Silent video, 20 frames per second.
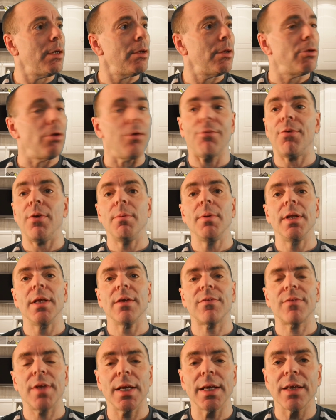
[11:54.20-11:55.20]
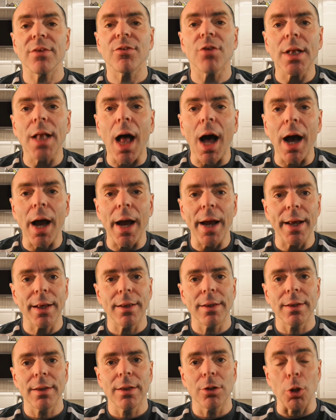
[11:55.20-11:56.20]
the feminist thing is a lie.
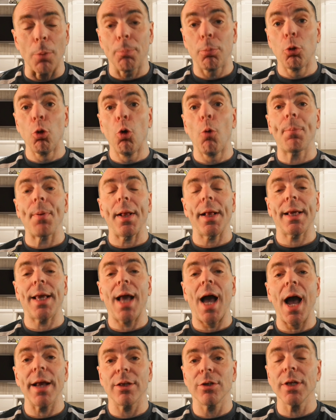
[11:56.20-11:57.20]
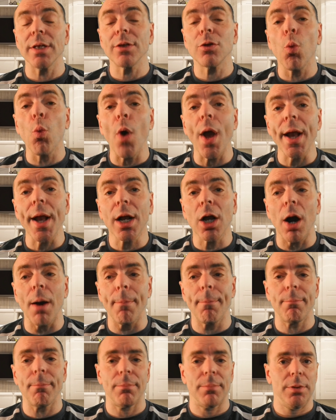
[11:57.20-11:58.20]
The blue pill guy, you need to wake up.
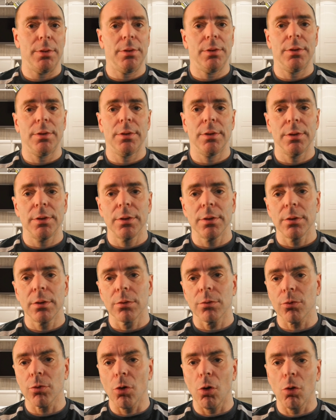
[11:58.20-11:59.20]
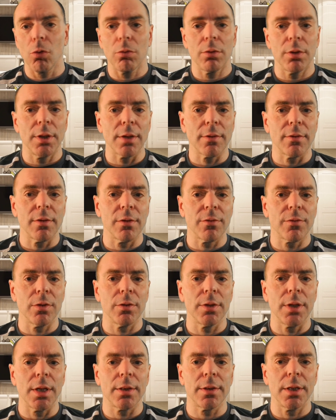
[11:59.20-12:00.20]
So let's listen
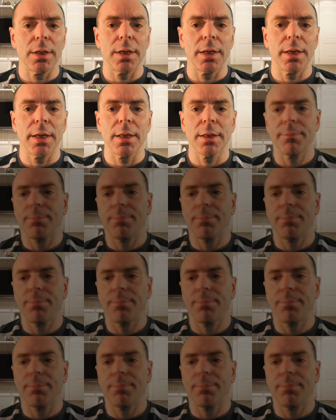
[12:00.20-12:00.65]
to that thing again.